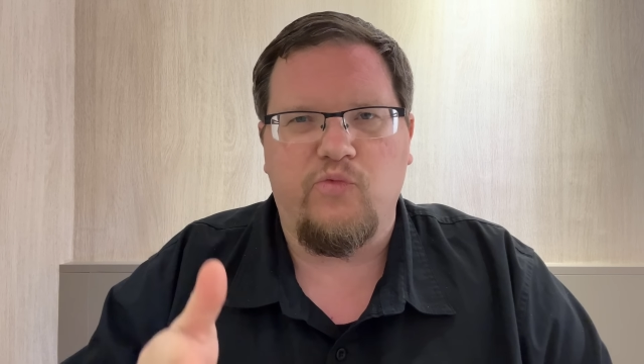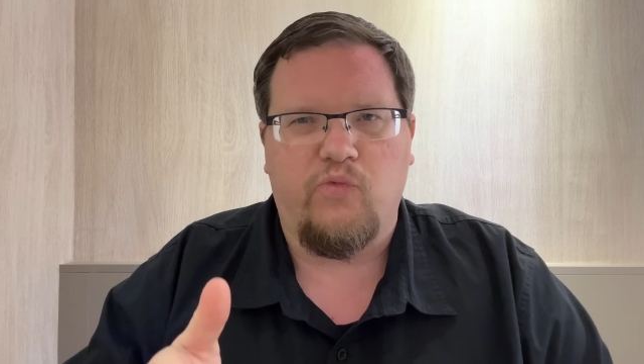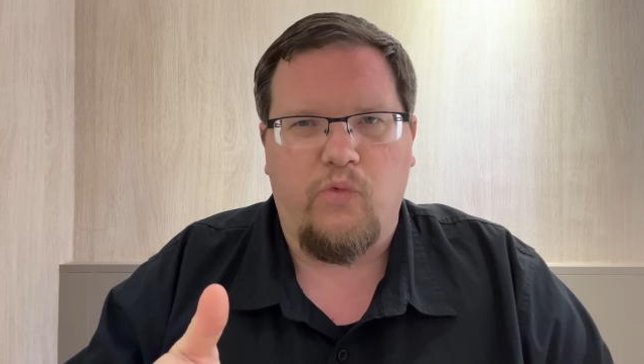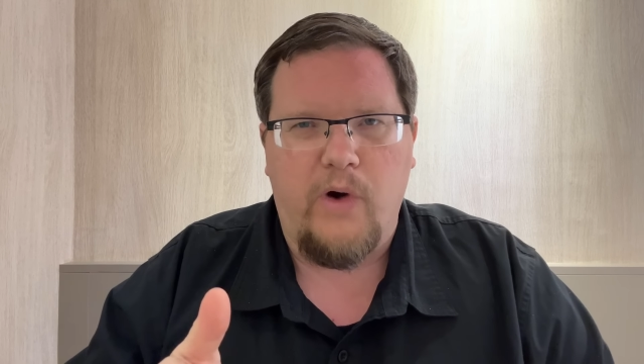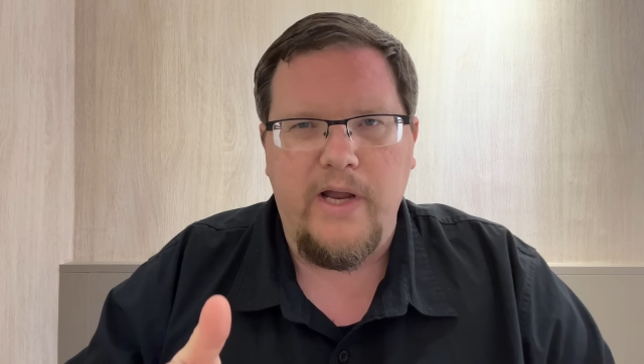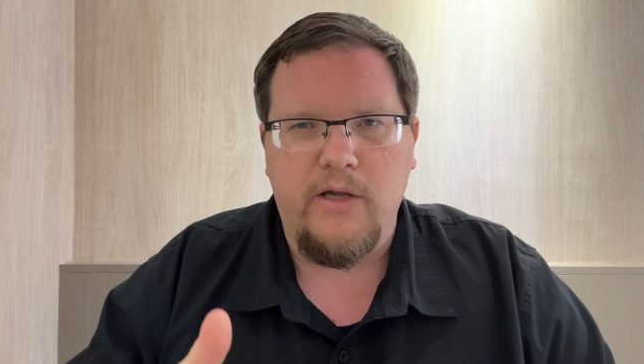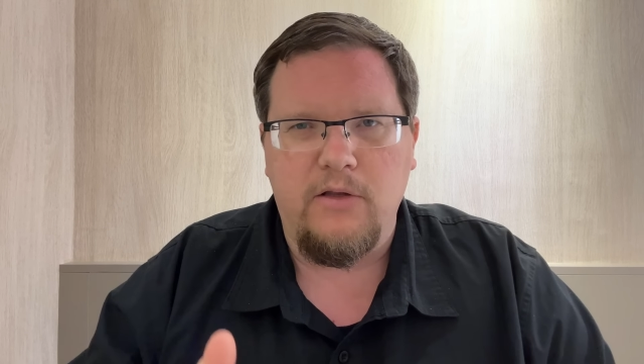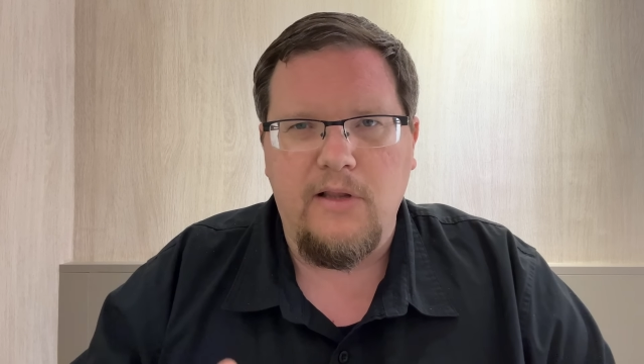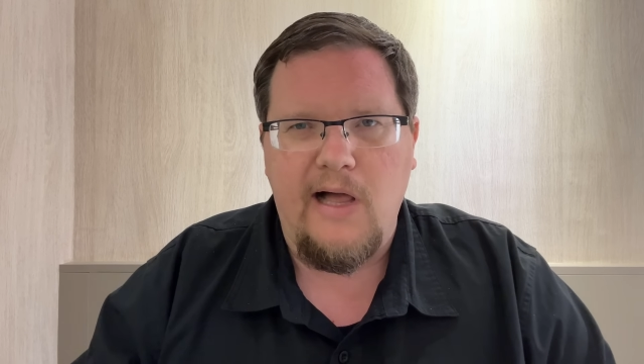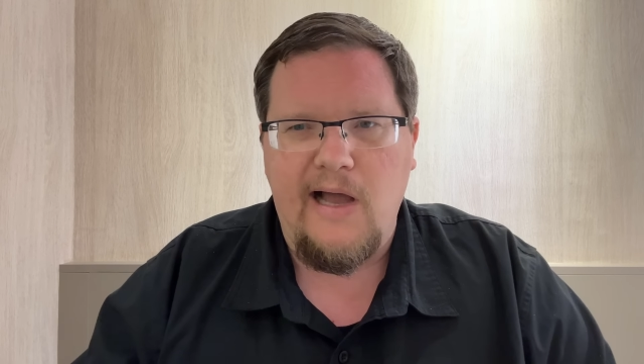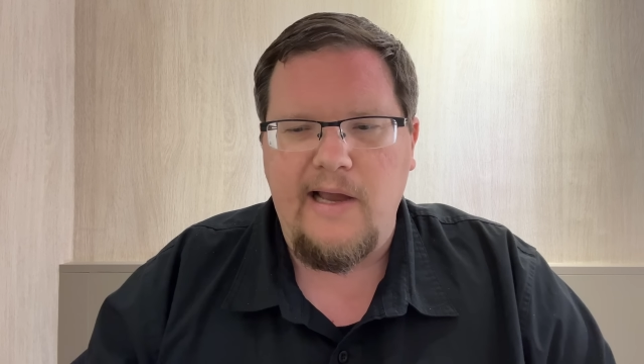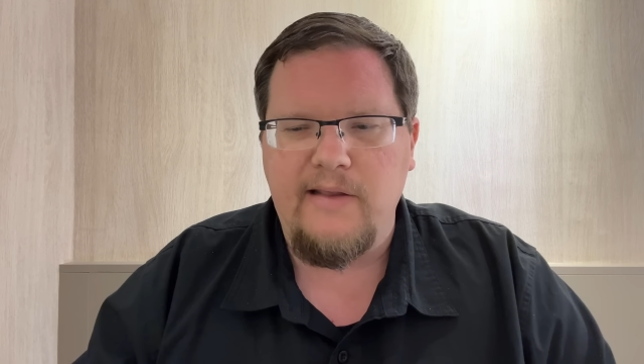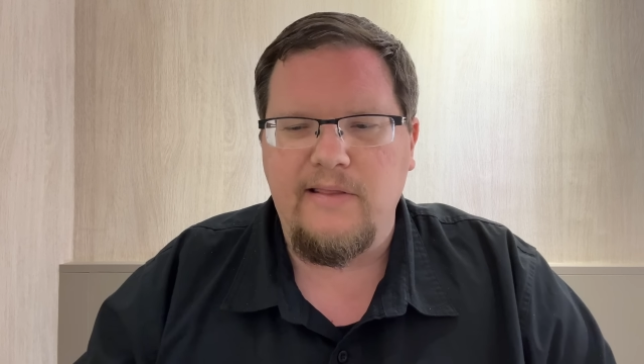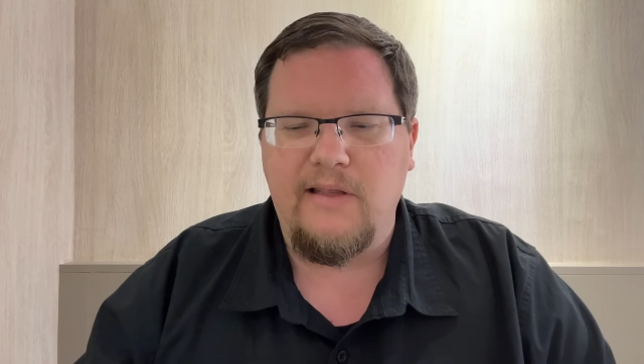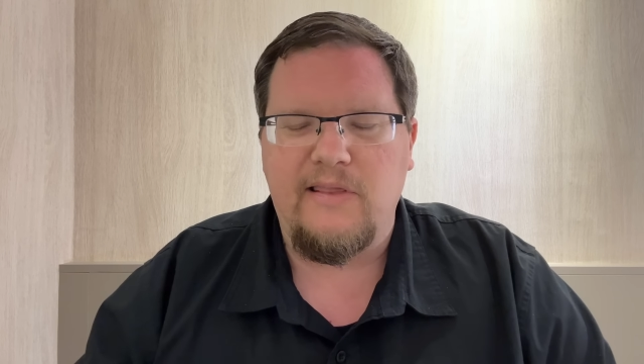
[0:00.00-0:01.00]
rail
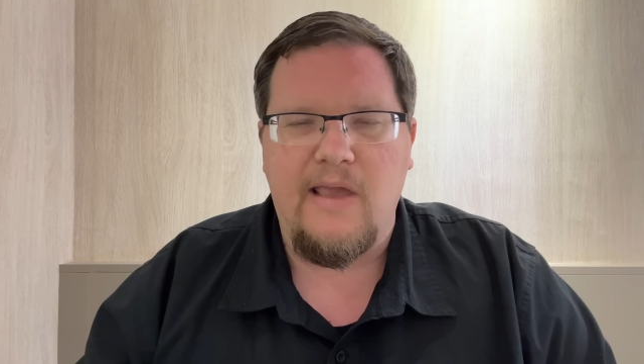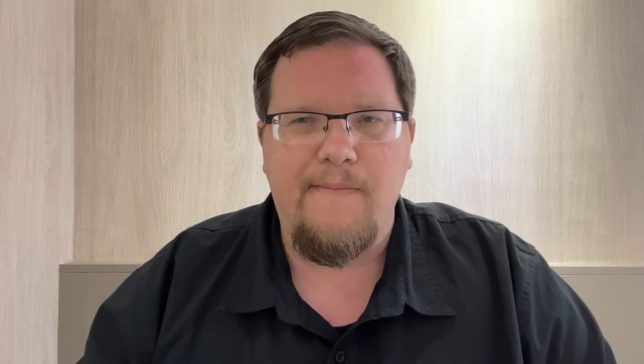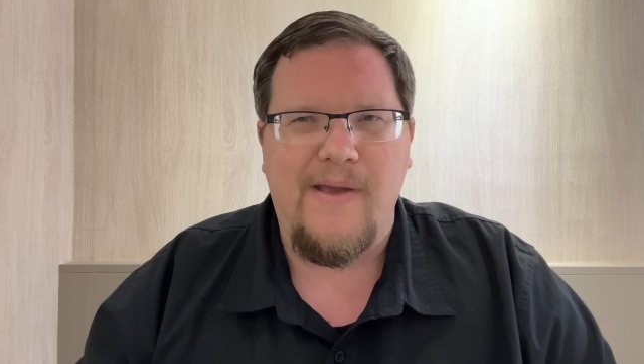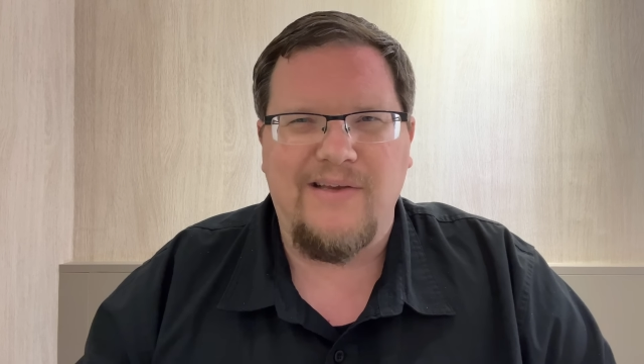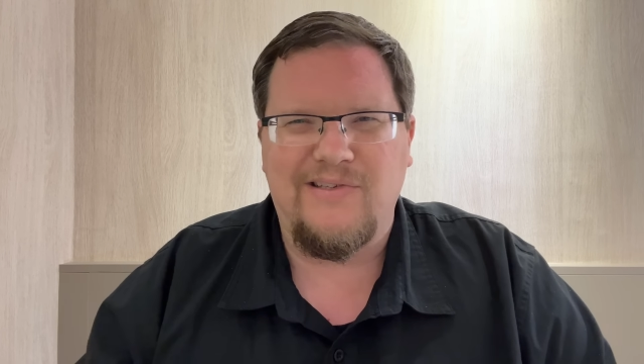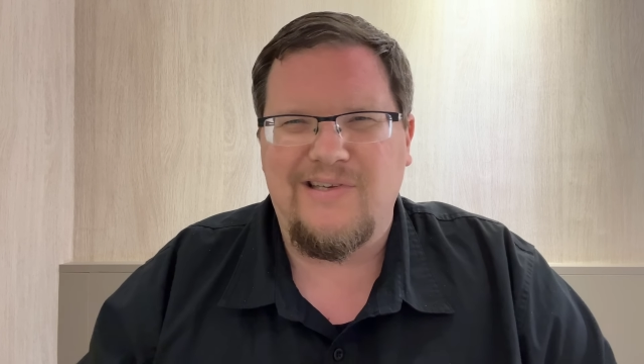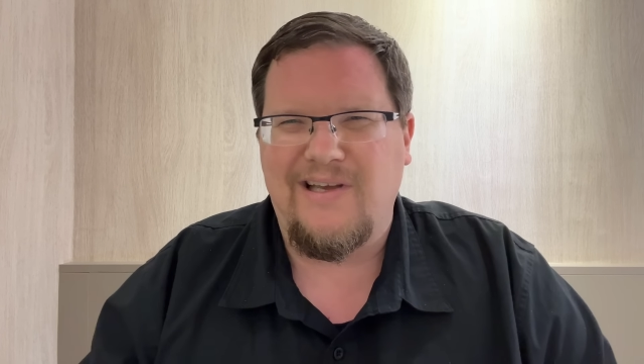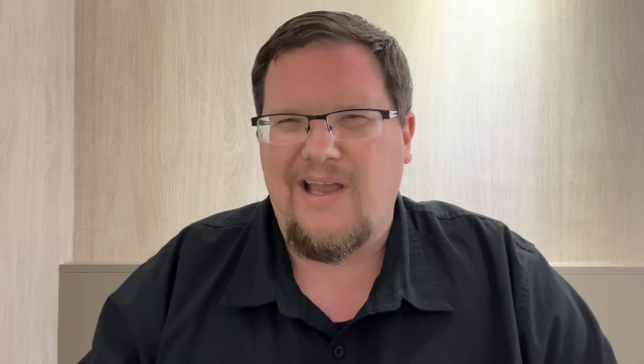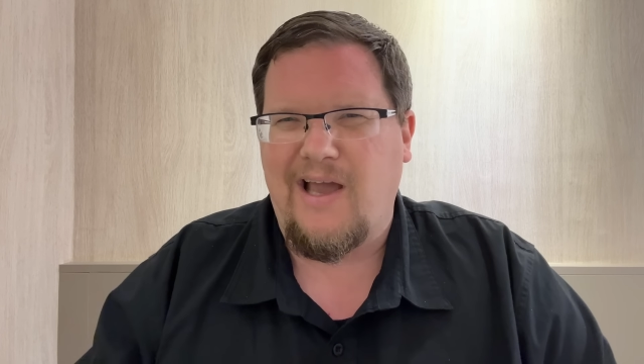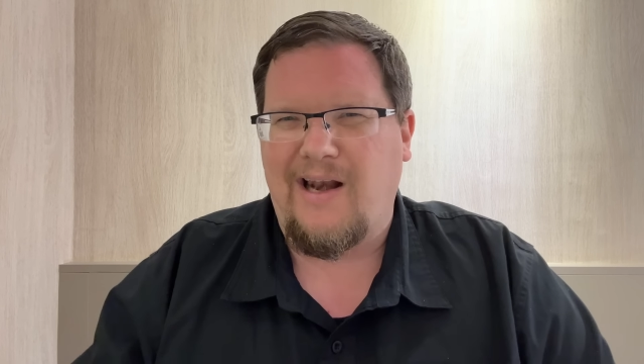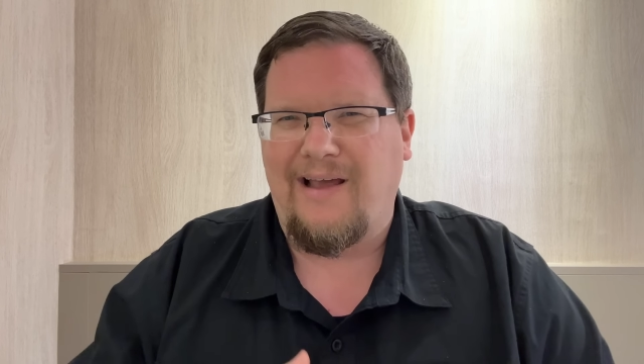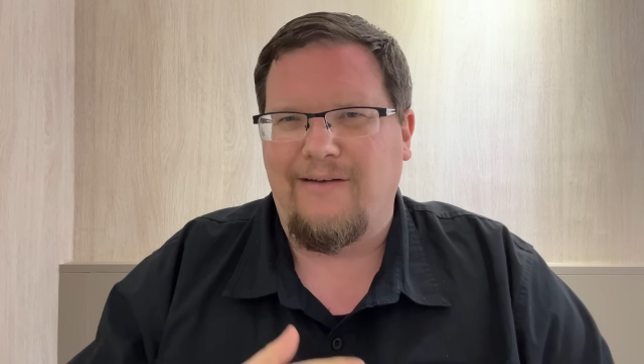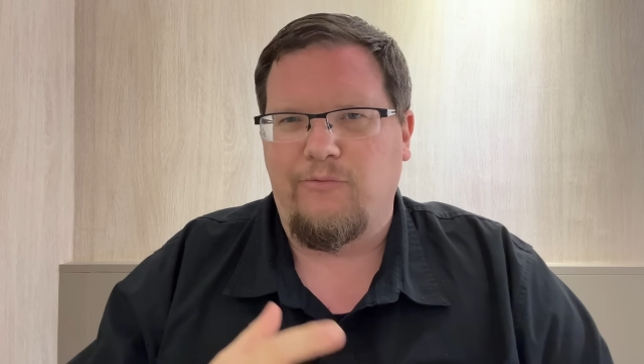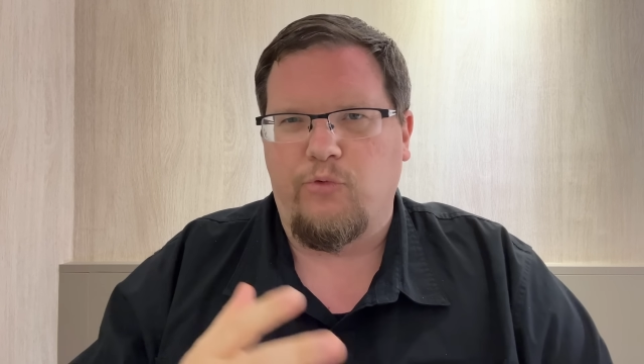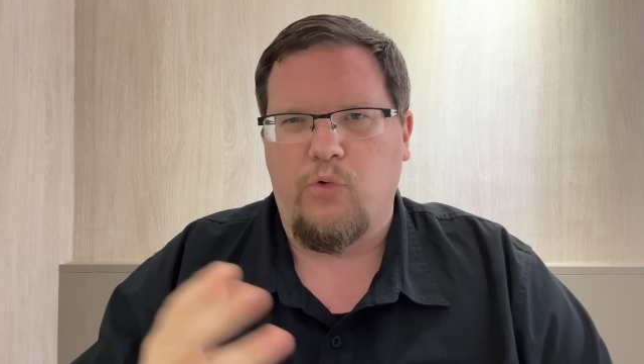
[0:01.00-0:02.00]
line that they basically
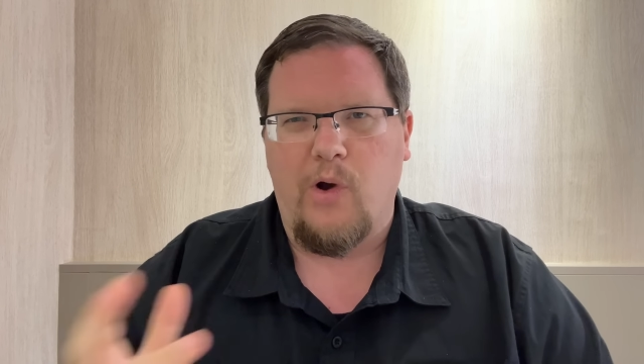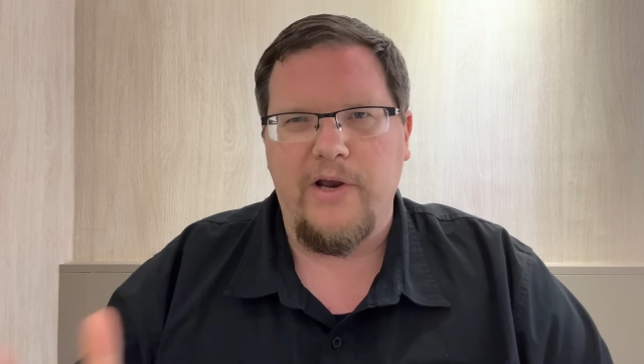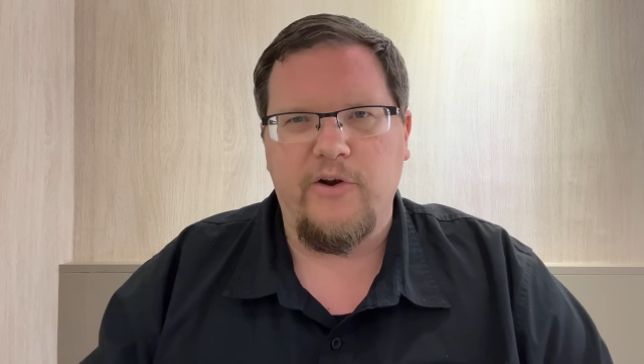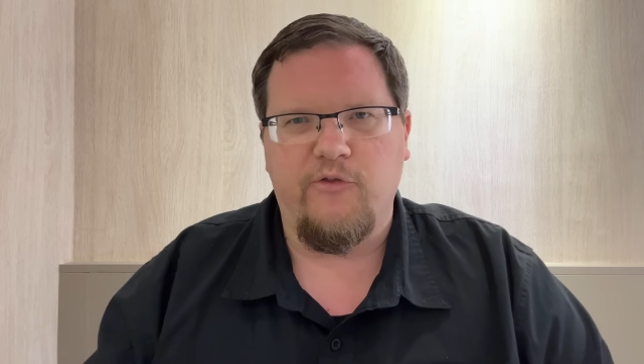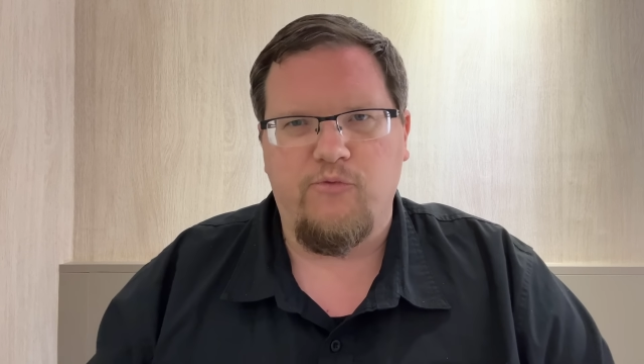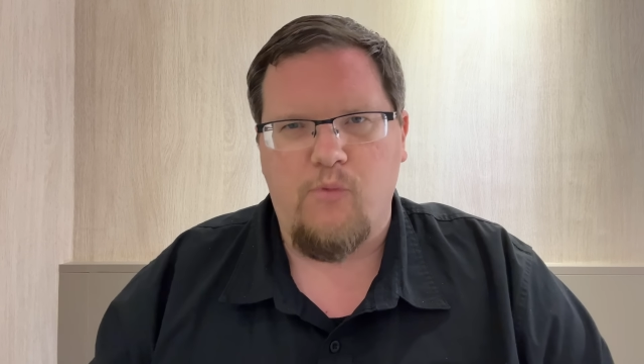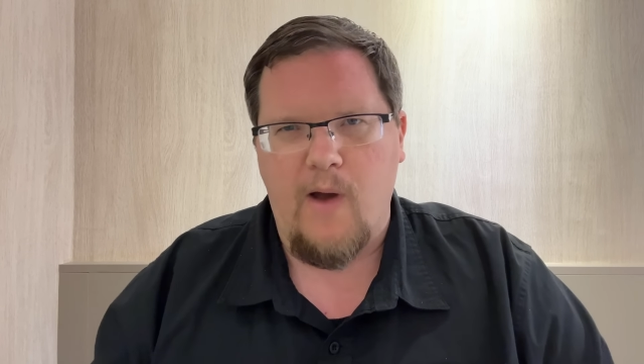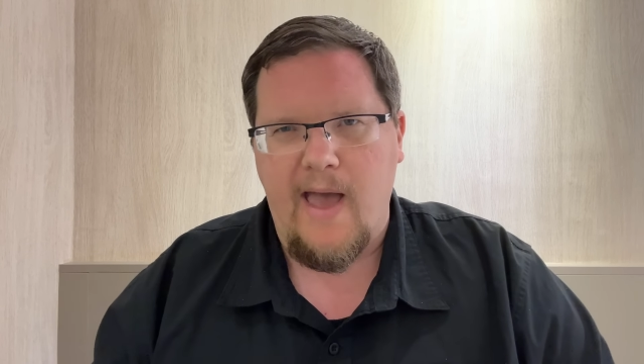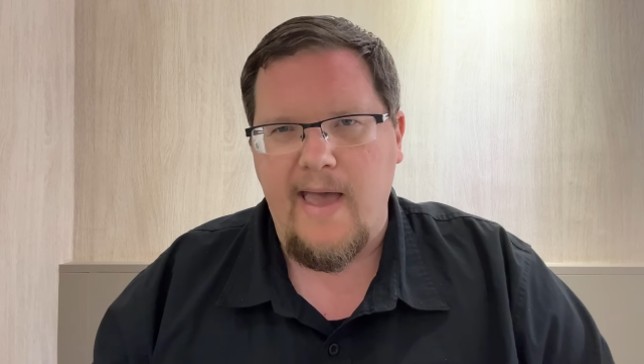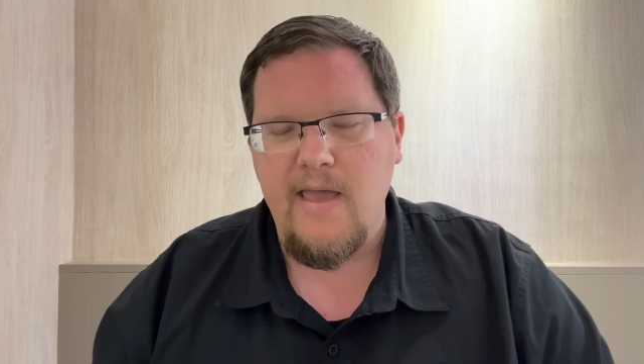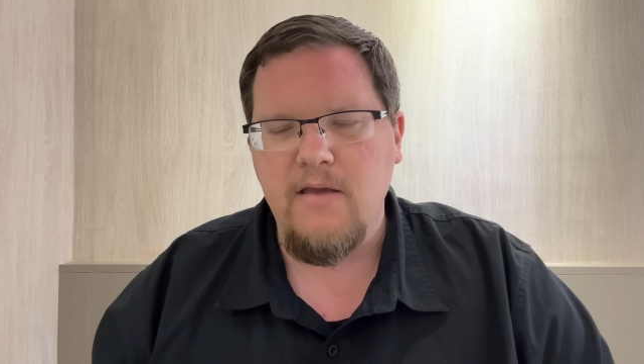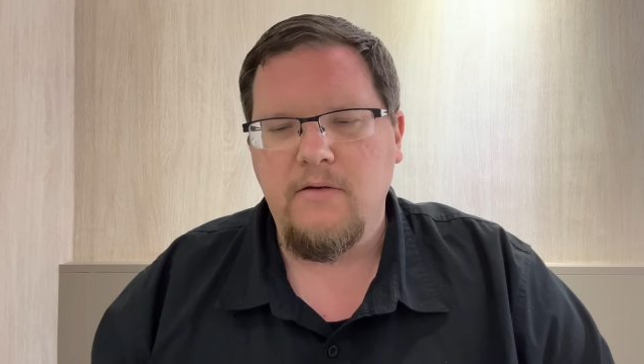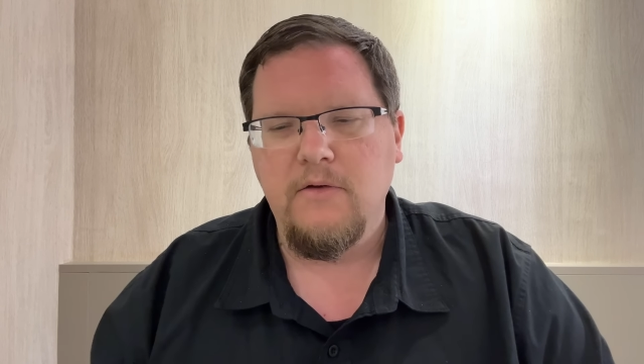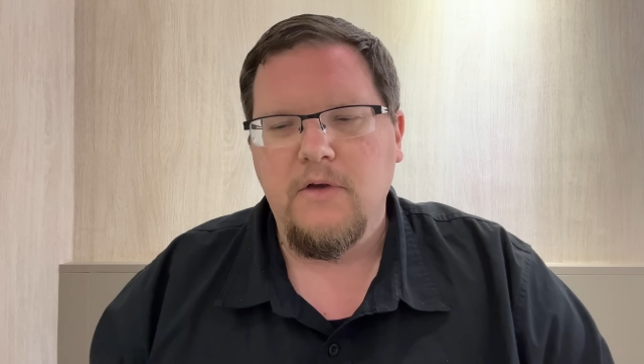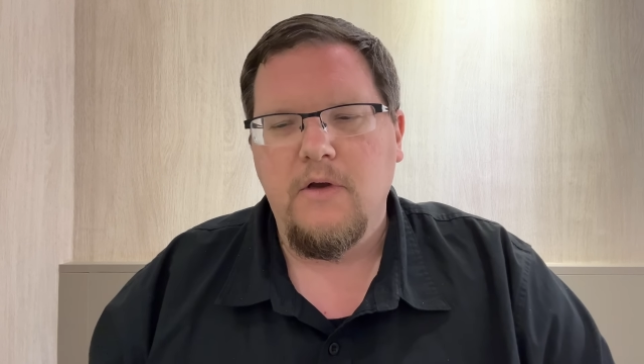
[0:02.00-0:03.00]
kind of have right of
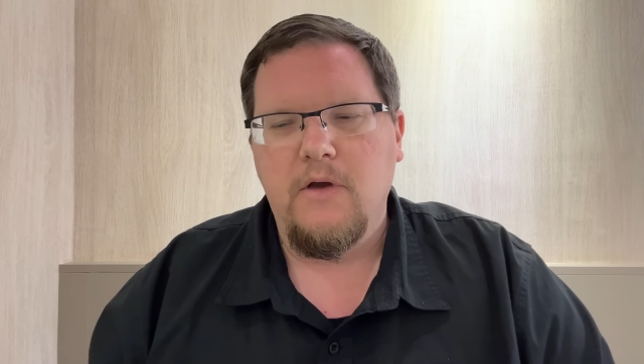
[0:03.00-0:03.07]
way